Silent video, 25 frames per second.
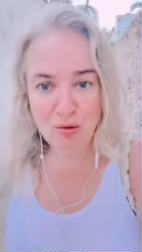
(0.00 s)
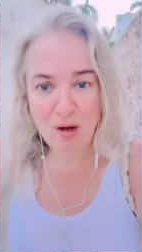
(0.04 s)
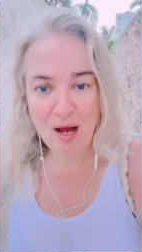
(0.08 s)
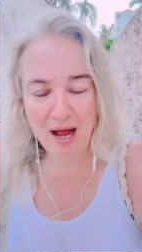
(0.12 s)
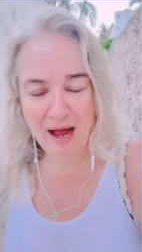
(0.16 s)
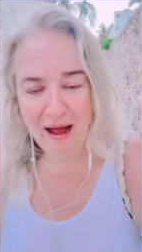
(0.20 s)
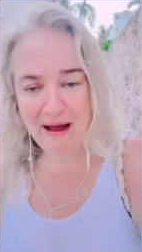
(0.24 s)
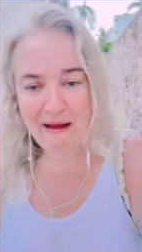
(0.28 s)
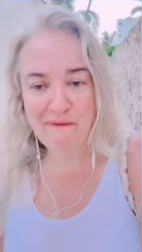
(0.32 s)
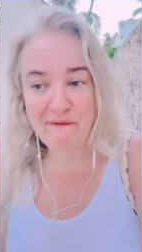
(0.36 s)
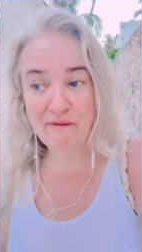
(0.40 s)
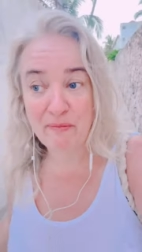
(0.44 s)

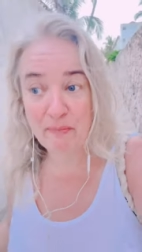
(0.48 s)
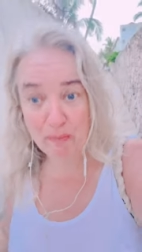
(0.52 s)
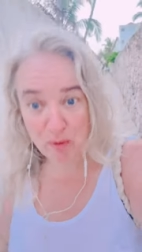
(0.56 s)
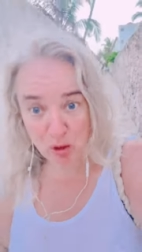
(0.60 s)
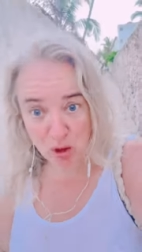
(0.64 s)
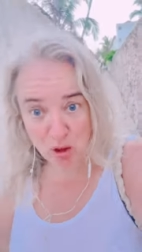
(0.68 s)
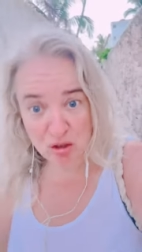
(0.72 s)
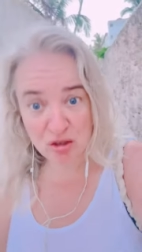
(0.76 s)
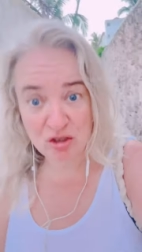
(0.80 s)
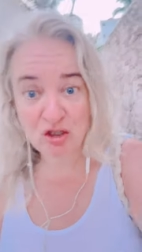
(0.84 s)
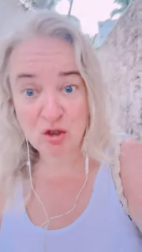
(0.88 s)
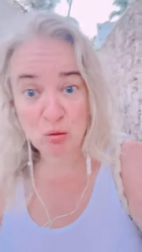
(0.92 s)
have
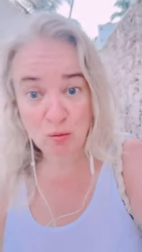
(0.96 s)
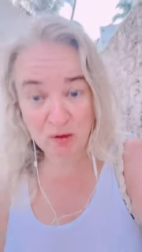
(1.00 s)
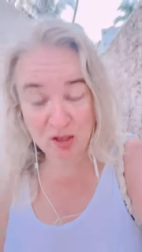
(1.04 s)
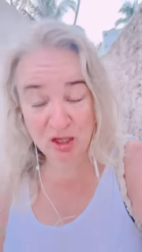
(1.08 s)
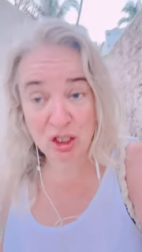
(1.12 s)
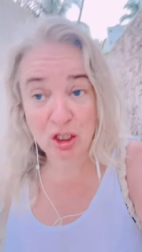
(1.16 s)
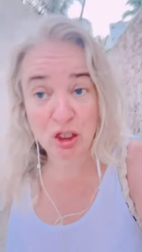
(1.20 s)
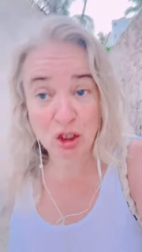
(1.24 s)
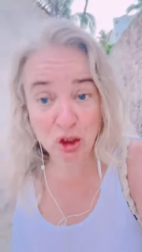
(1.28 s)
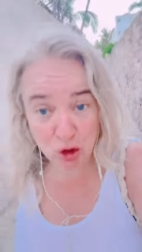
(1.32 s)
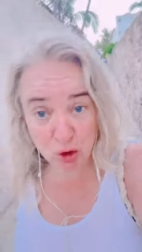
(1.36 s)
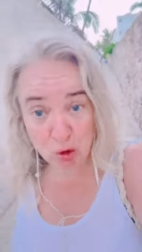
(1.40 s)
merged
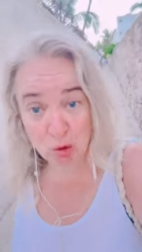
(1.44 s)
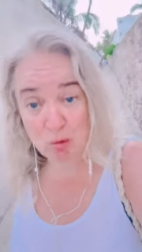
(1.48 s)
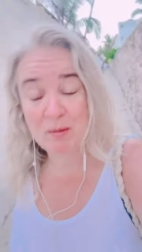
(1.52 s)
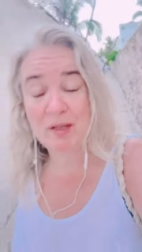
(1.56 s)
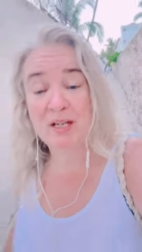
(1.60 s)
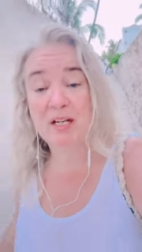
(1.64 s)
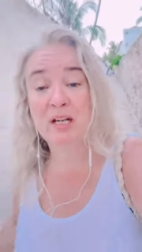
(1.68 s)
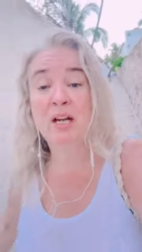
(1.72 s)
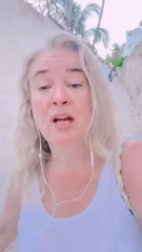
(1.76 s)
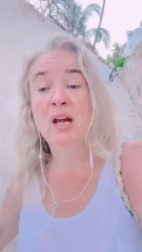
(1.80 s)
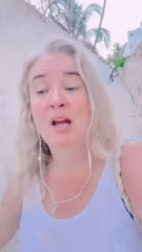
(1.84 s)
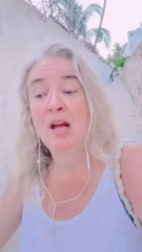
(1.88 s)
with a
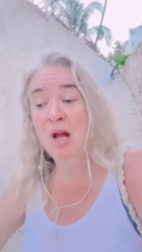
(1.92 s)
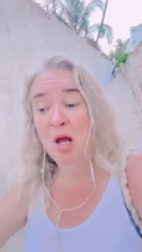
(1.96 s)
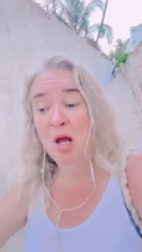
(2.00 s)
human